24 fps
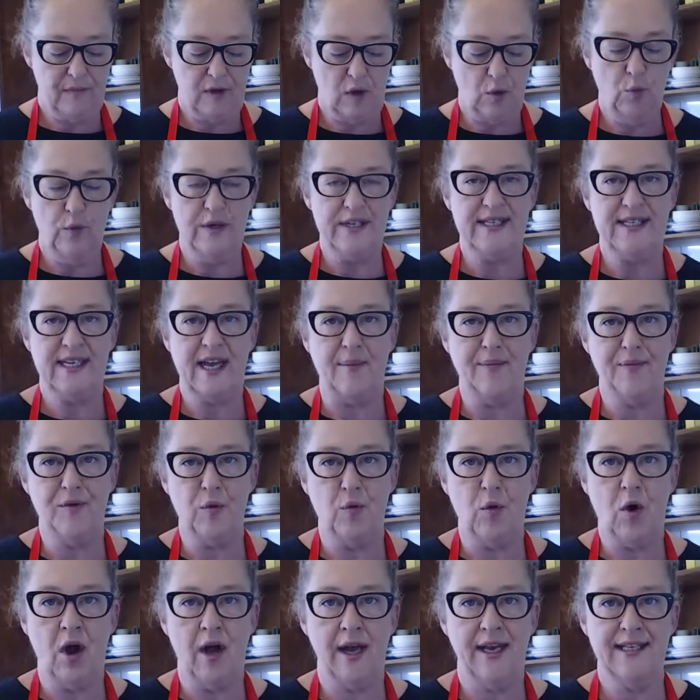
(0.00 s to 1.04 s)
whisk up the
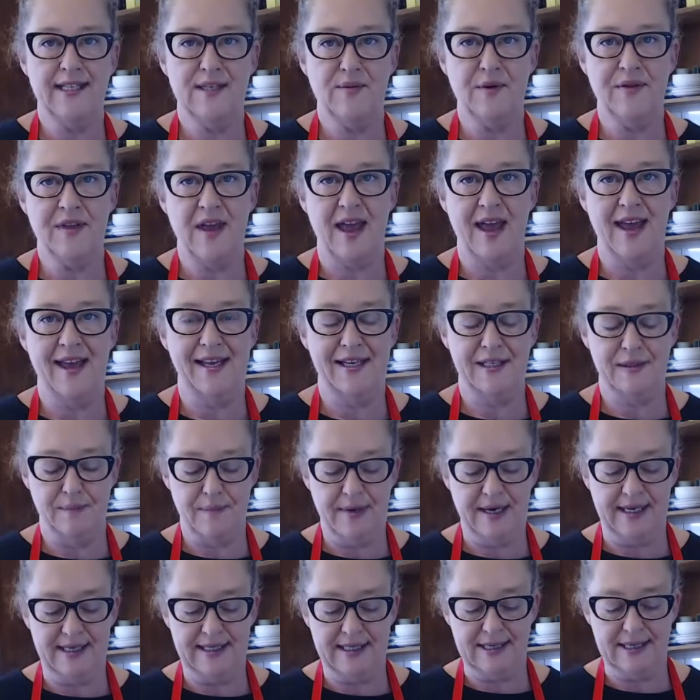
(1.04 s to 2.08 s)
whites with a hand
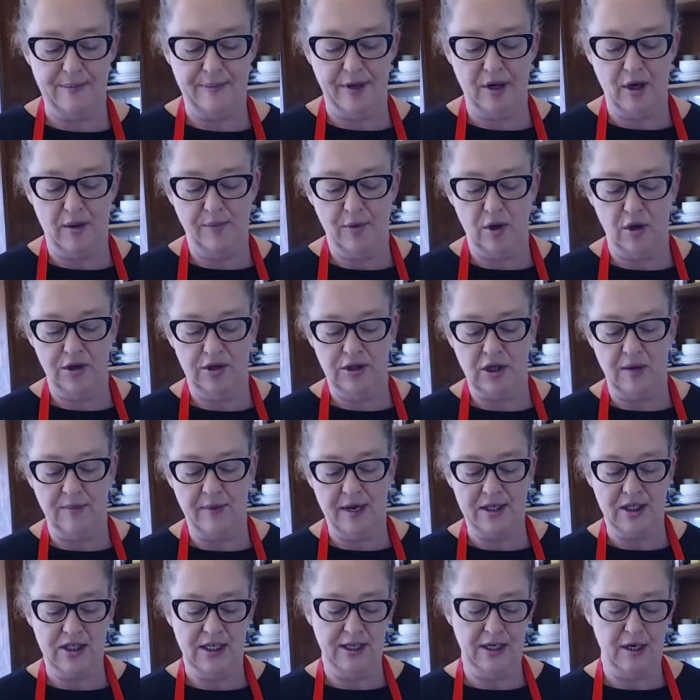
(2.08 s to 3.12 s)
mixer, but I'm
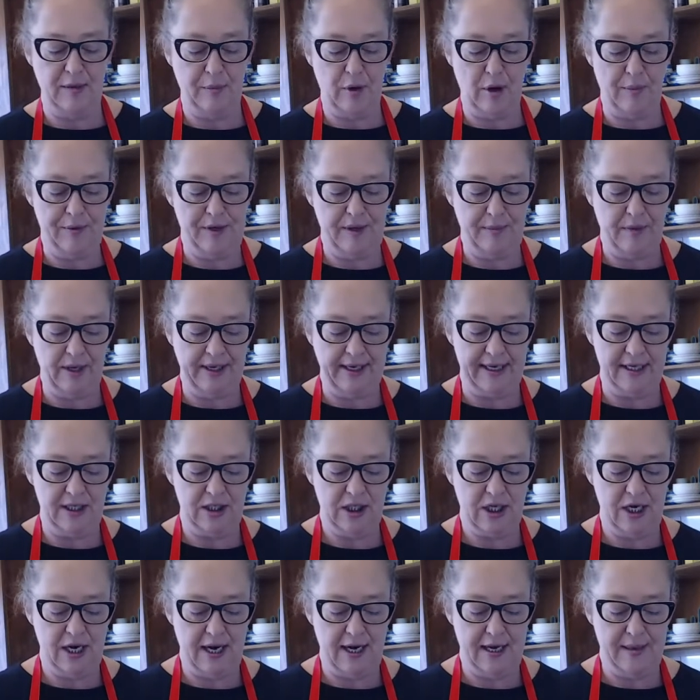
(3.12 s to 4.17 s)
actually going to pop it in my
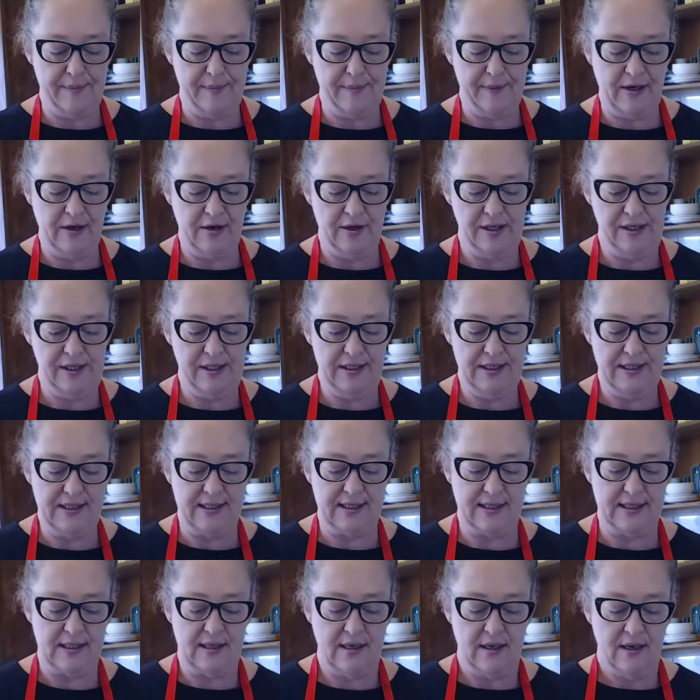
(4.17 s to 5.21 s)
KitchenAid
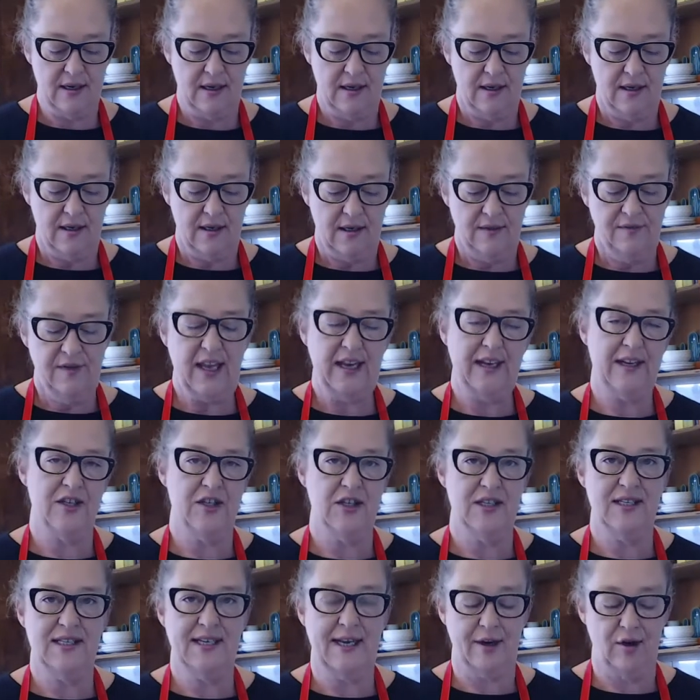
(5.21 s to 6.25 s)
because that can
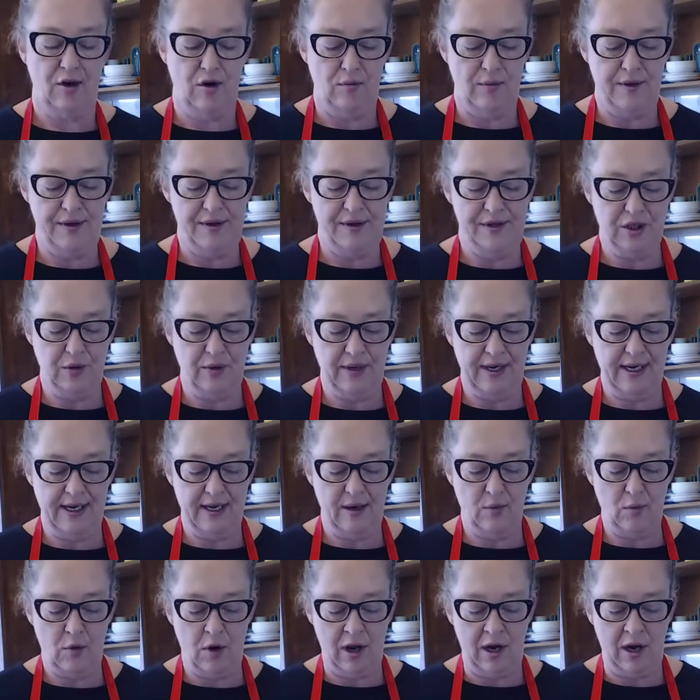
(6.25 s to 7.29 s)
just get on with doing
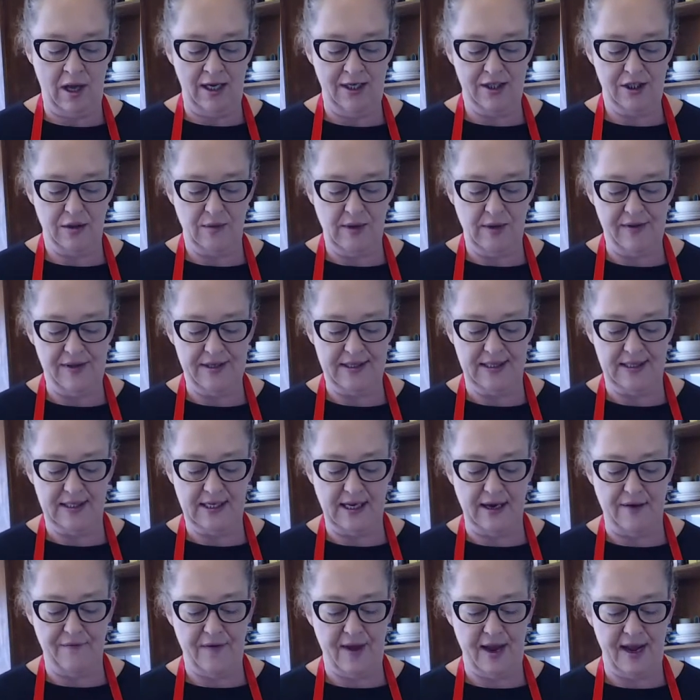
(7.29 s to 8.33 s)
it while I do other
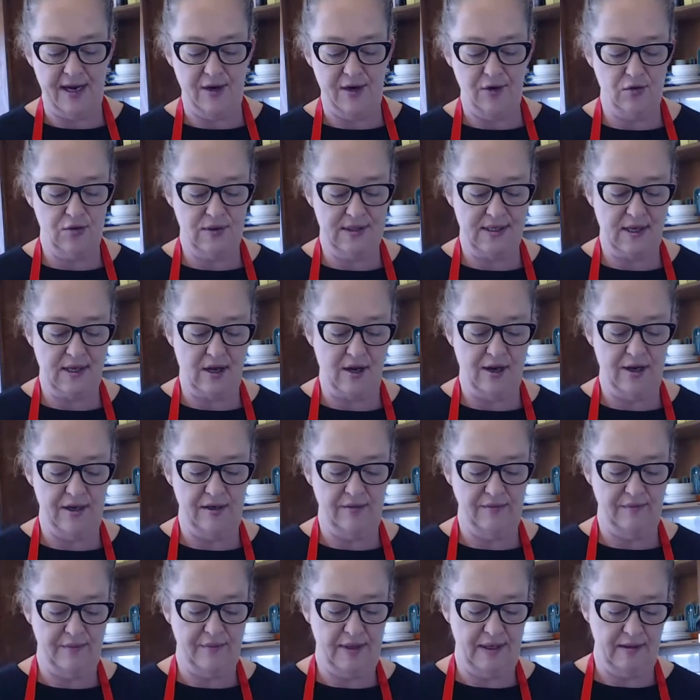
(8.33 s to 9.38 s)
stuff. And
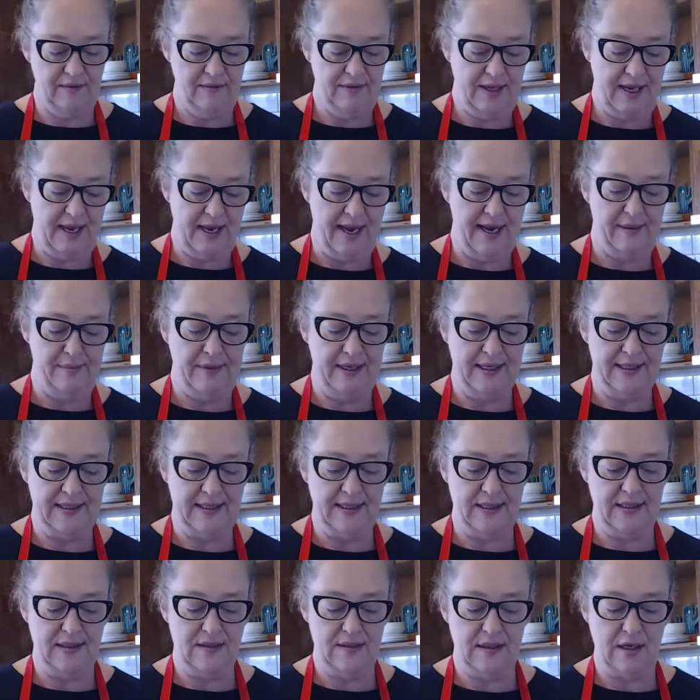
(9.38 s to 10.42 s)
also the hand
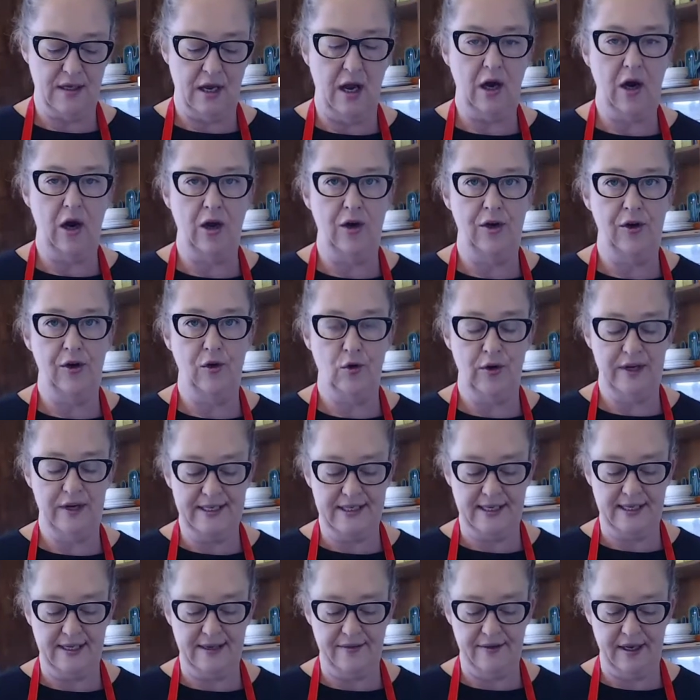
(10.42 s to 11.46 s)
mixer's a lot
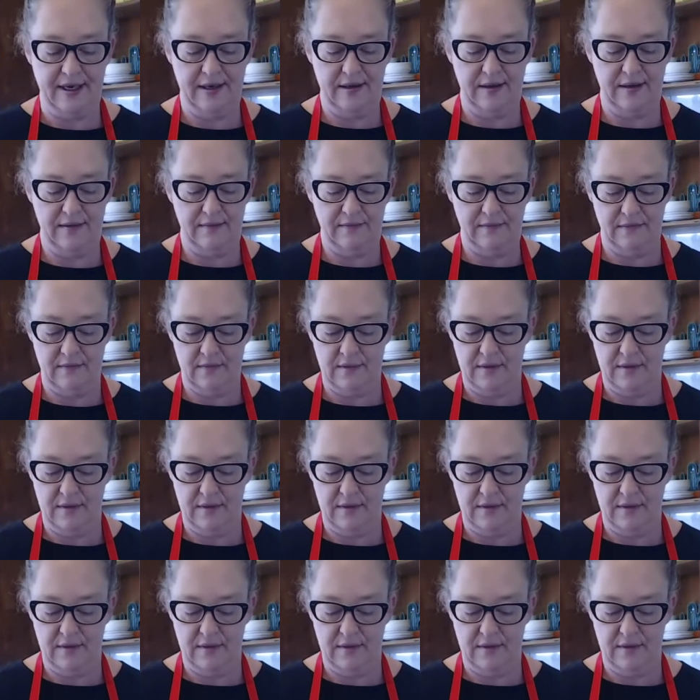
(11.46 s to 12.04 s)
noisier than